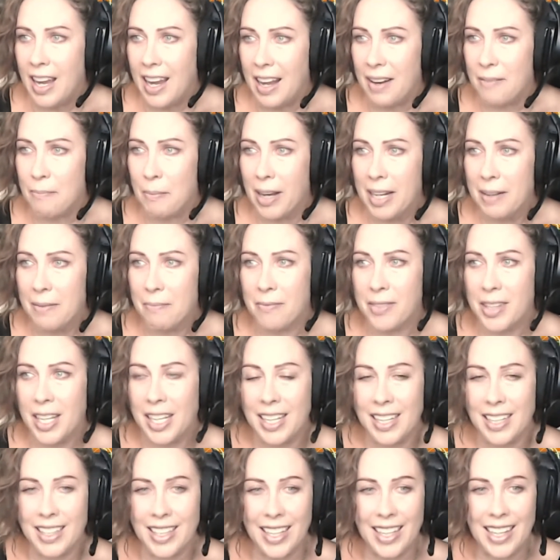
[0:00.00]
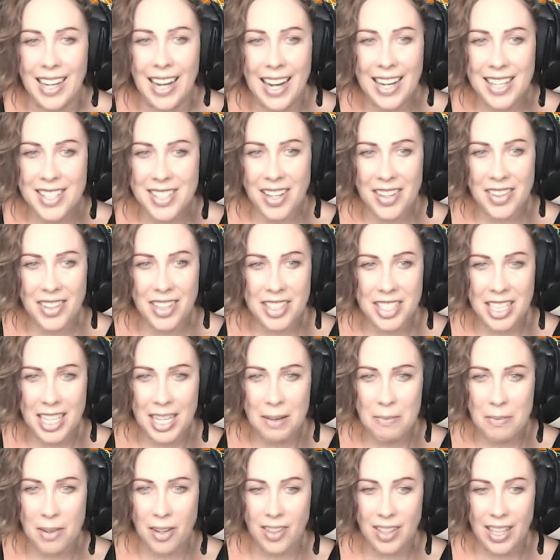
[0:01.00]
And my, the, the guys on the
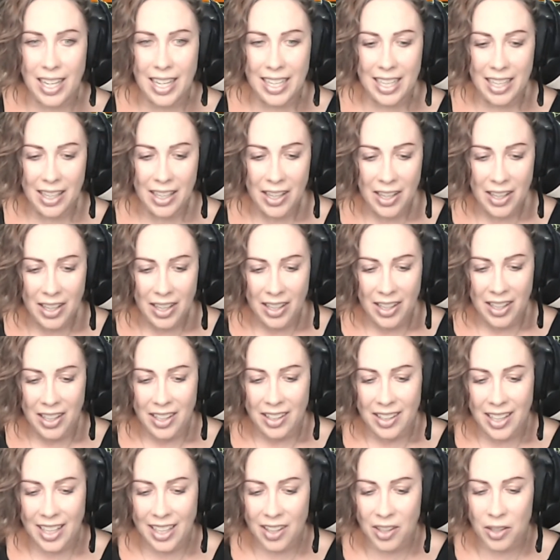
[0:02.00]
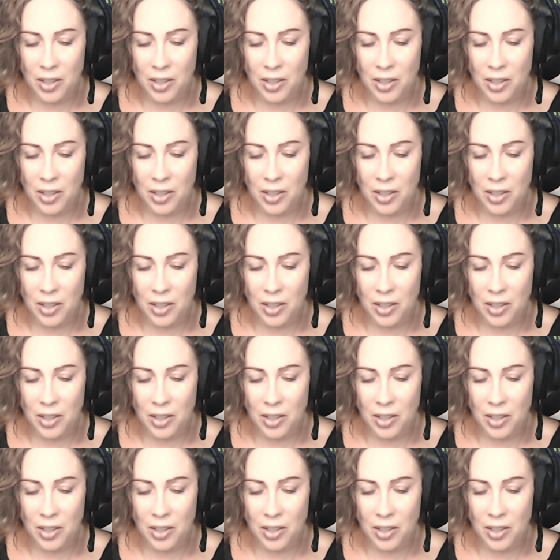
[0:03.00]
team, they're like, they